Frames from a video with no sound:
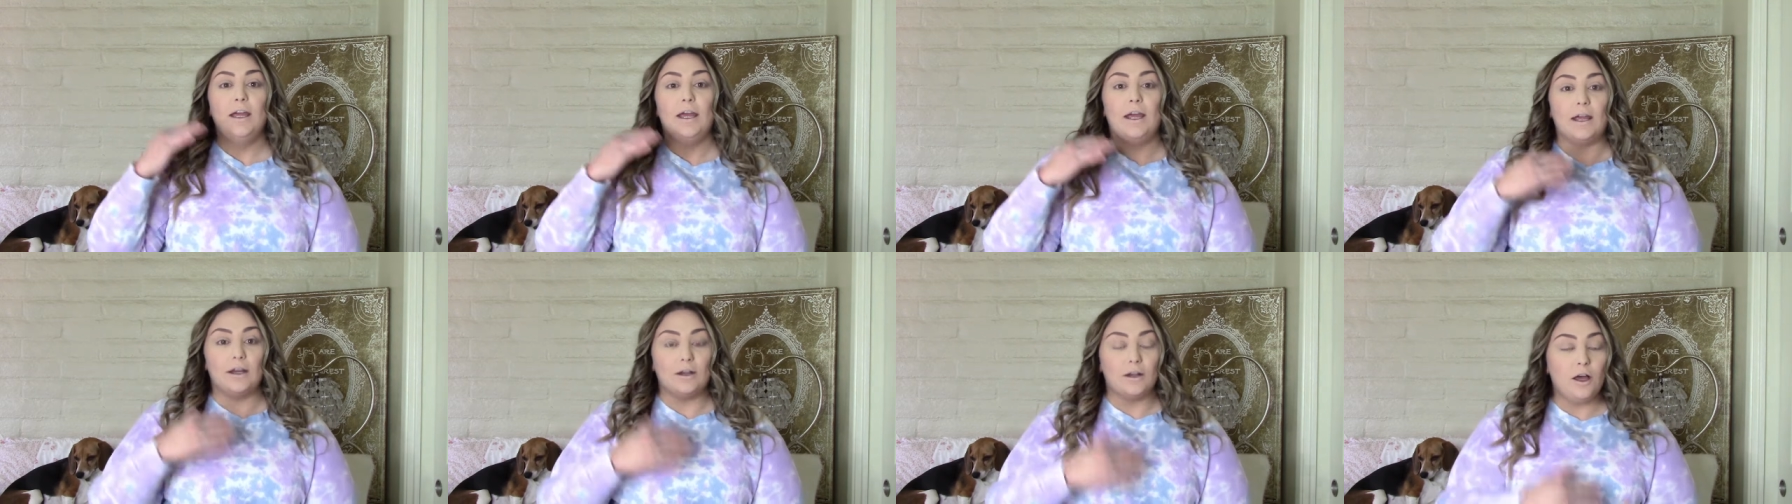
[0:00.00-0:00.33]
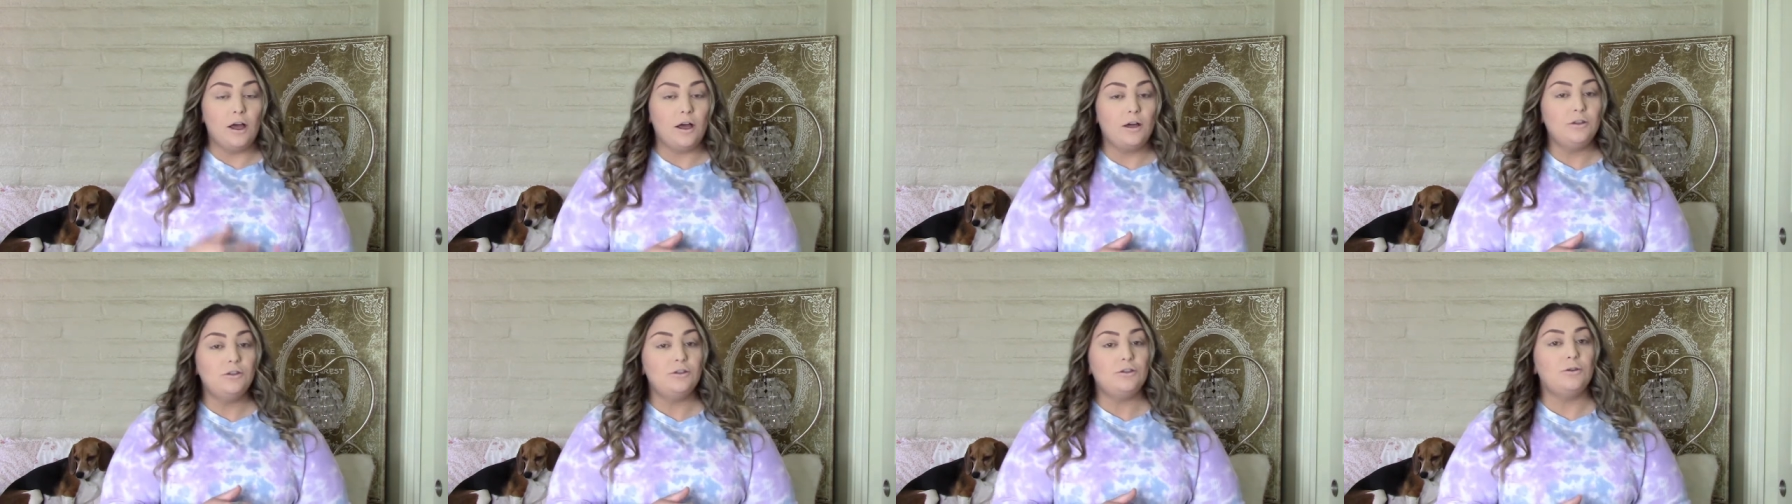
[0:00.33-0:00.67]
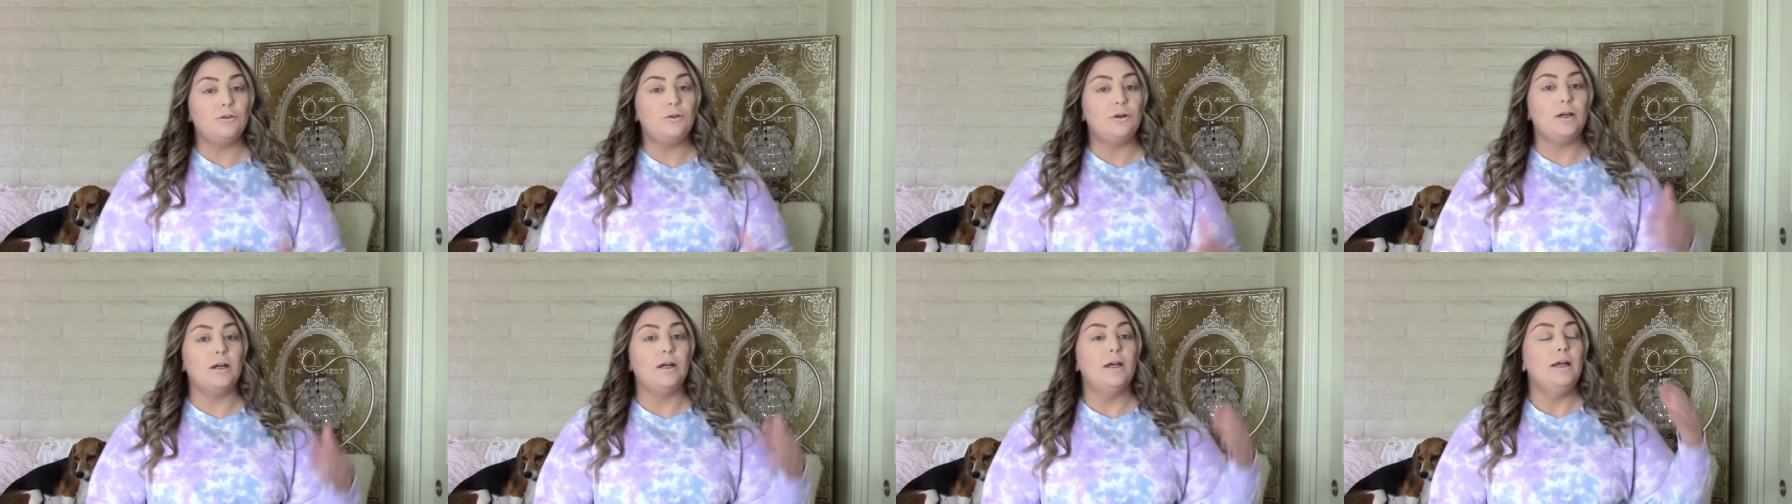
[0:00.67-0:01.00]
and
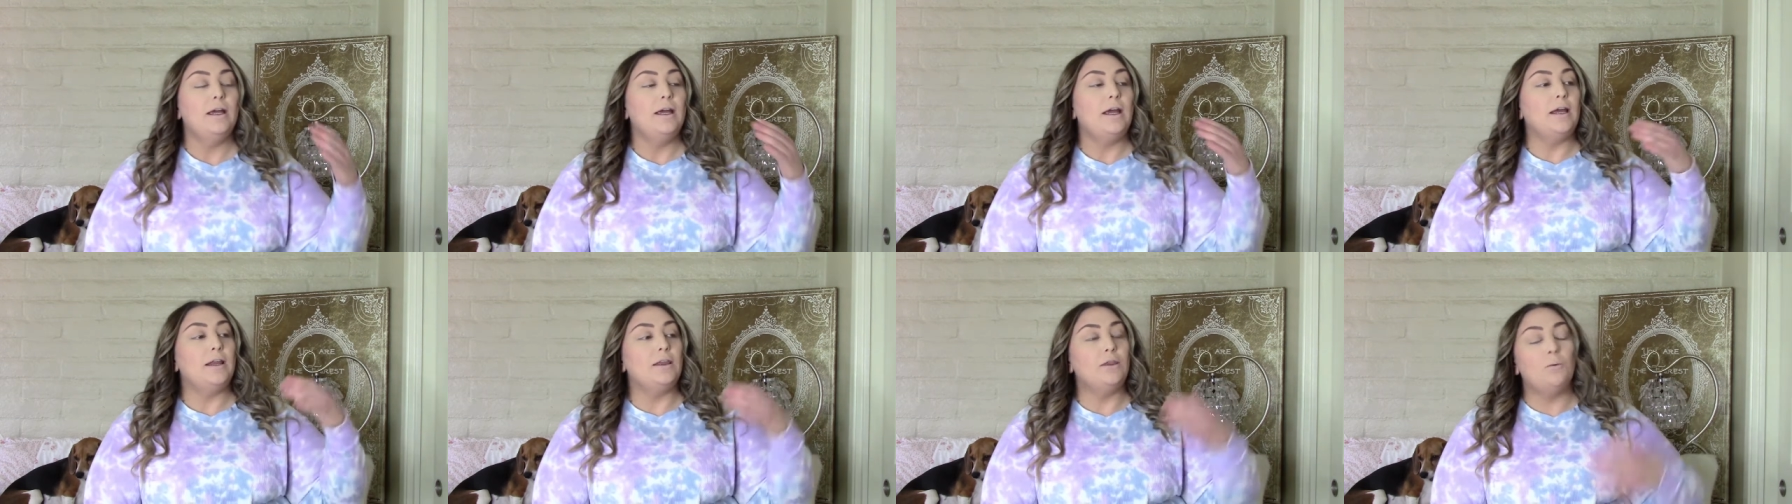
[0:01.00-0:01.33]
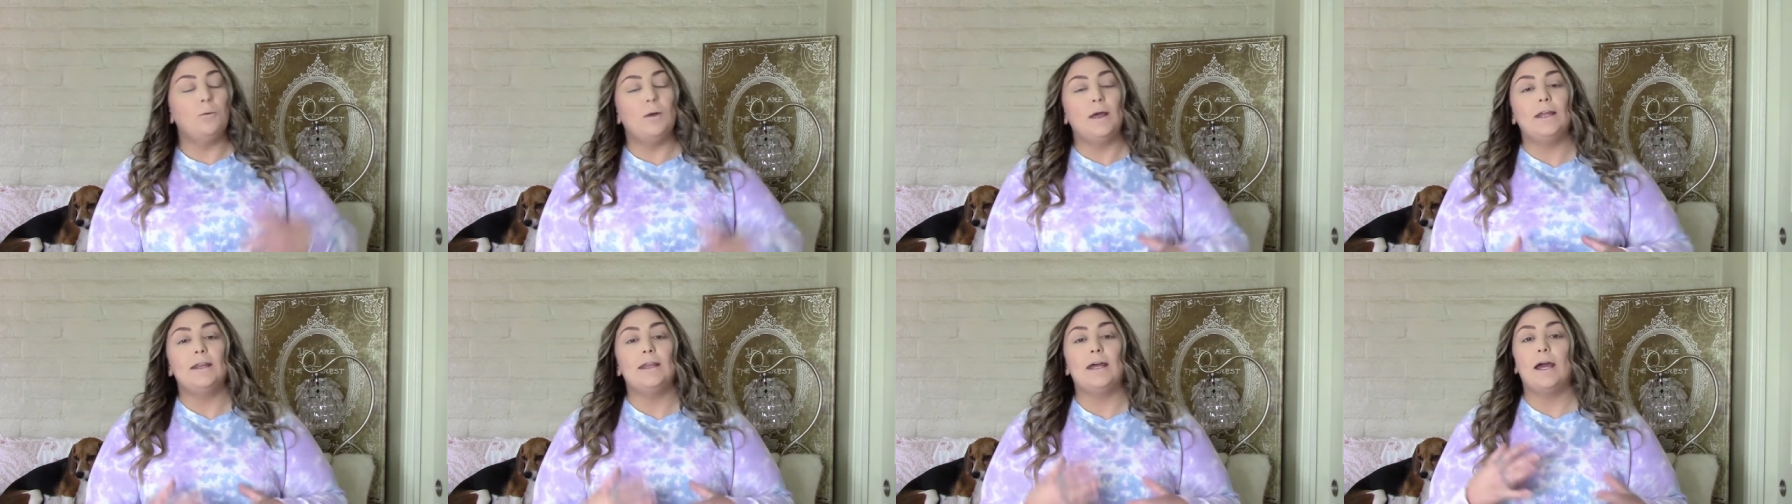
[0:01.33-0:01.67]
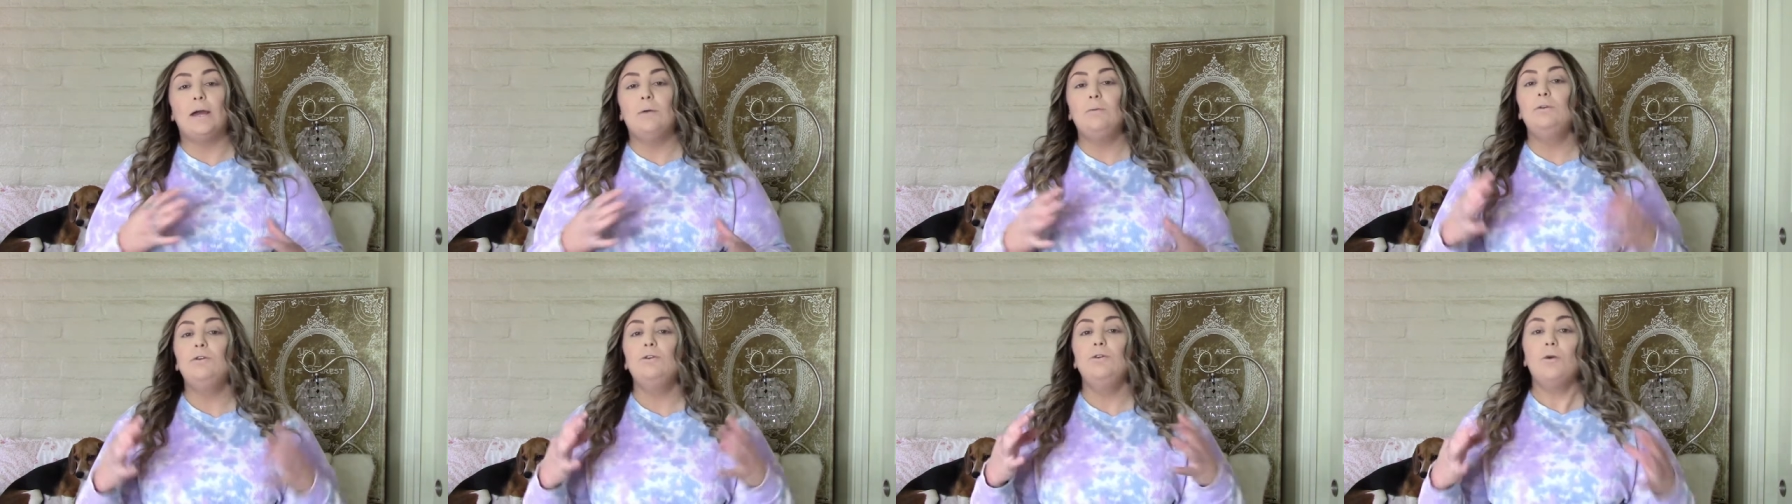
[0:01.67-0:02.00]
contour in the way that
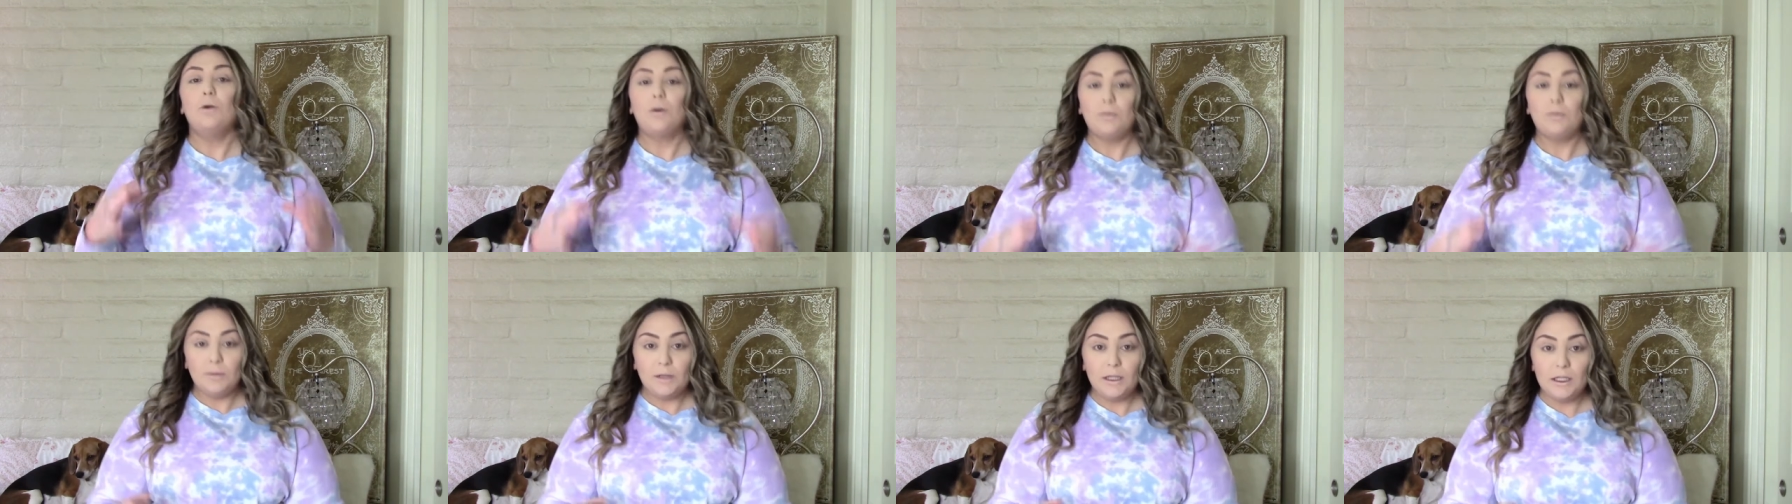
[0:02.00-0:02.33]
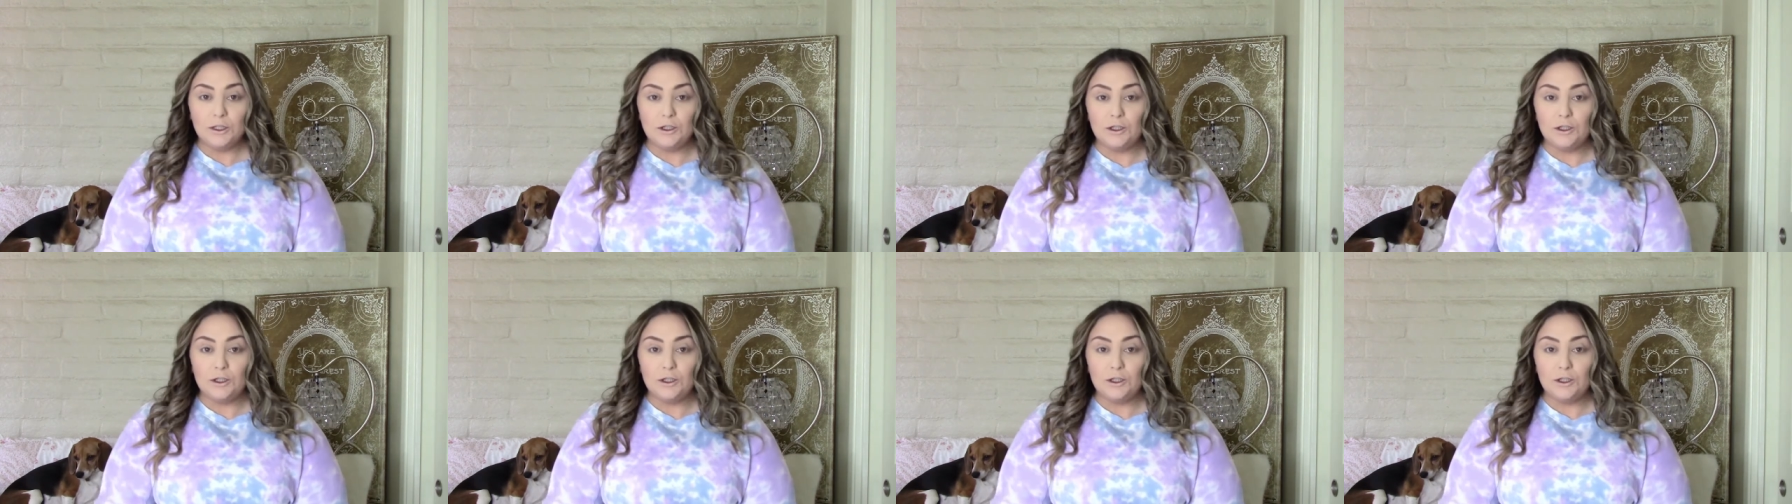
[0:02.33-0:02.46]
I would normally